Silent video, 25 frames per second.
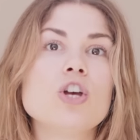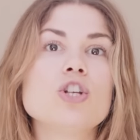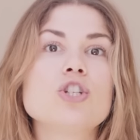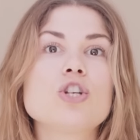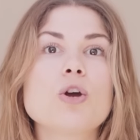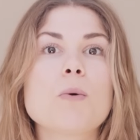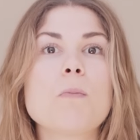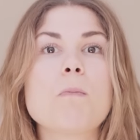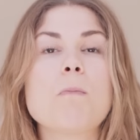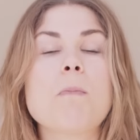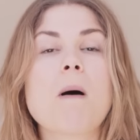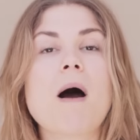
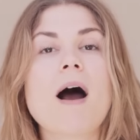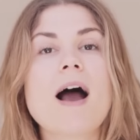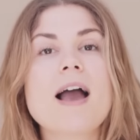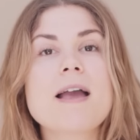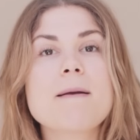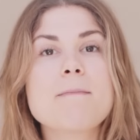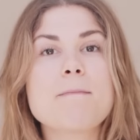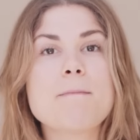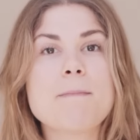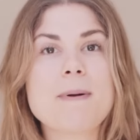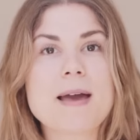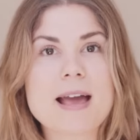So
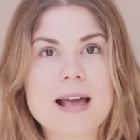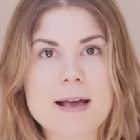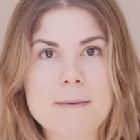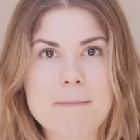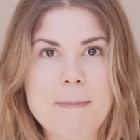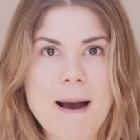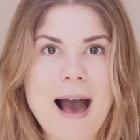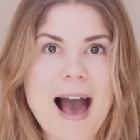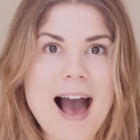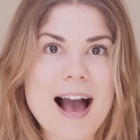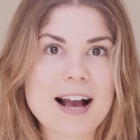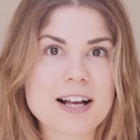buy big
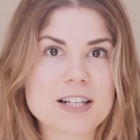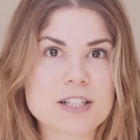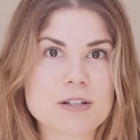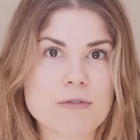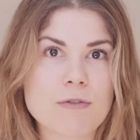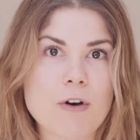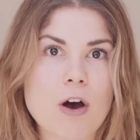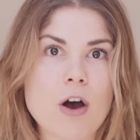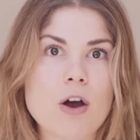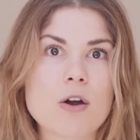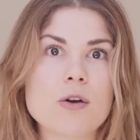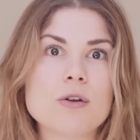packs
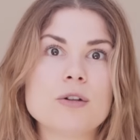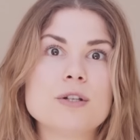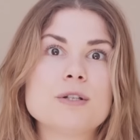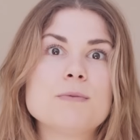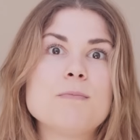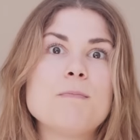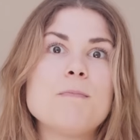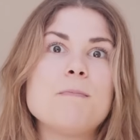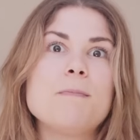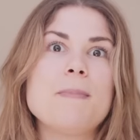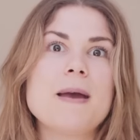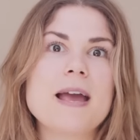of
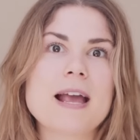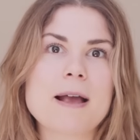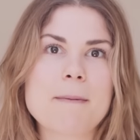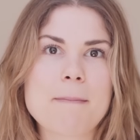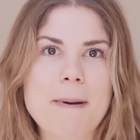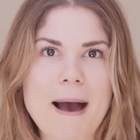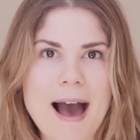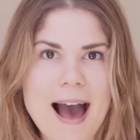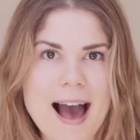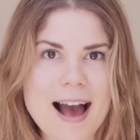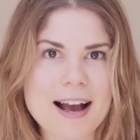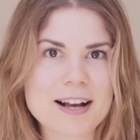oats, big
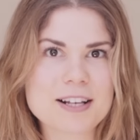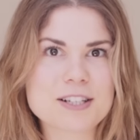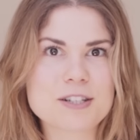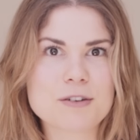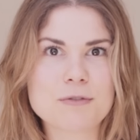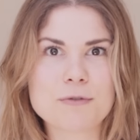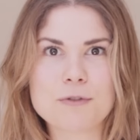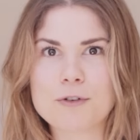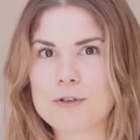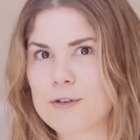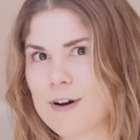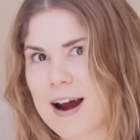packs
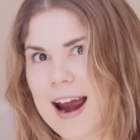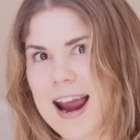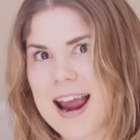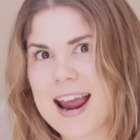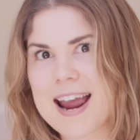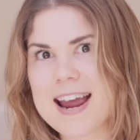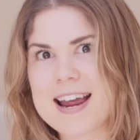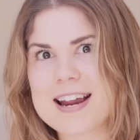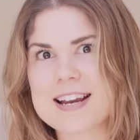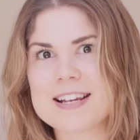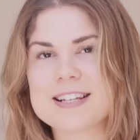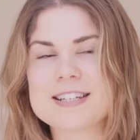of
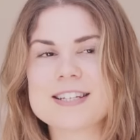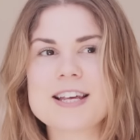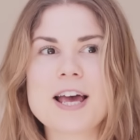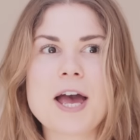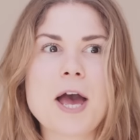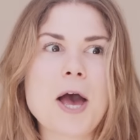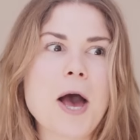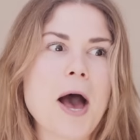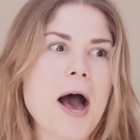grains,